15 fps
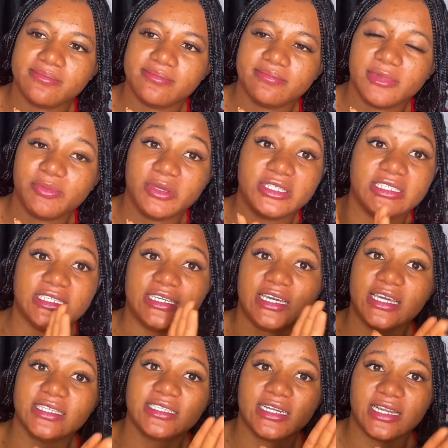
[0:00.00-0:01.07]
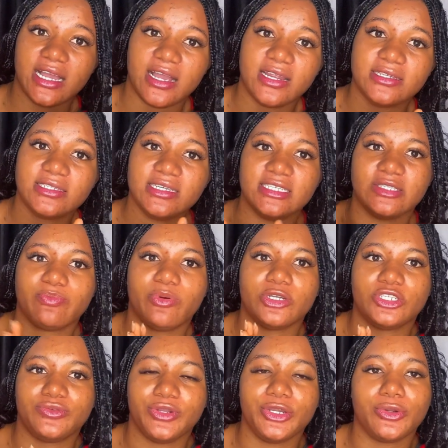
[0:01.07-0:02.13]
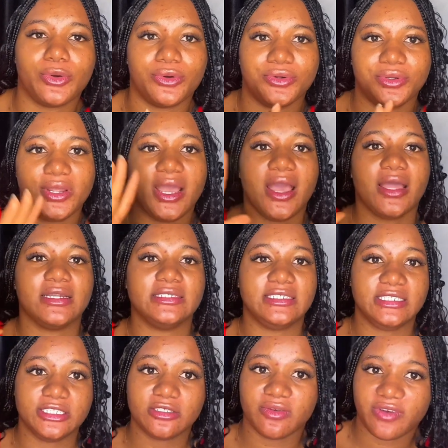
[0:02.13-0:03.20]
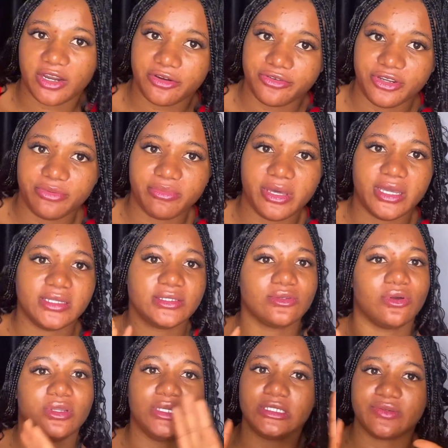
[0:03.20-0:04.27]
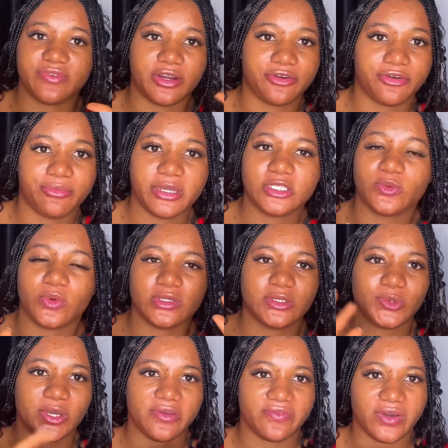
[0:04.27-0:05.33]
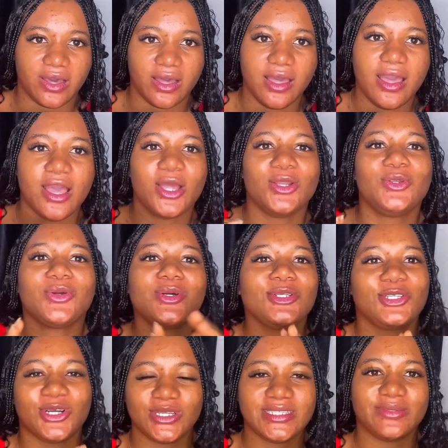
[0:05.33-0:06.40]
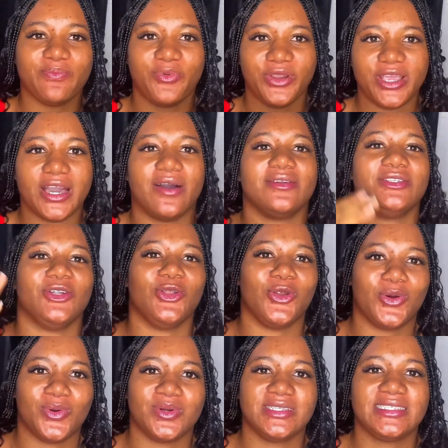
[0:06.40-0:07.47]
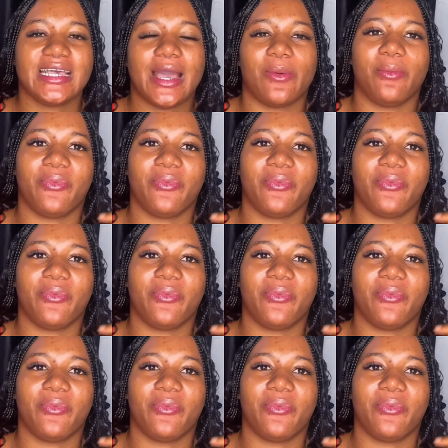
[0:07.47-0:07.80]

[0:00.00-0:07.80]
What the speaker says: maybe the case at hand is bordering on deeds of agreement or lease of agreement whatsoever, don't just bring out the laws and